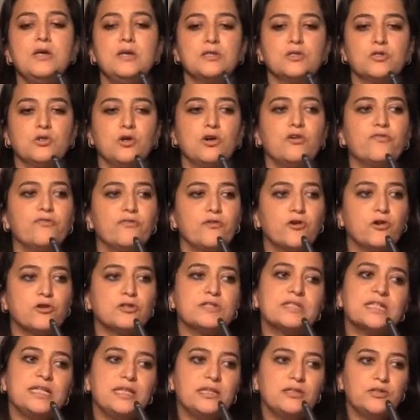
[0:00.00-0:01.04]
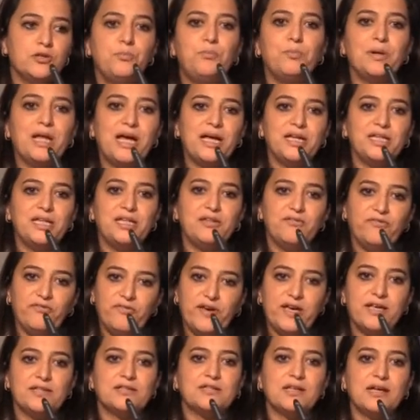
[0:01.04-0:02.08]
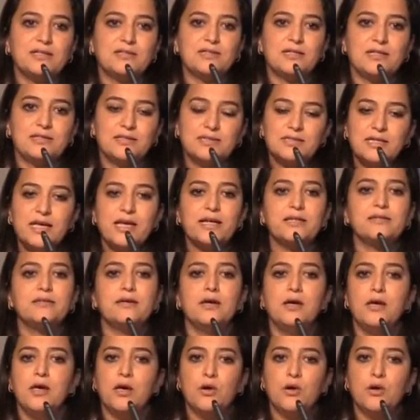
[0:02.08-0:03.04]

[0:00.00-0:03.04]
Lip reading: So of course in the planning phase, as I said,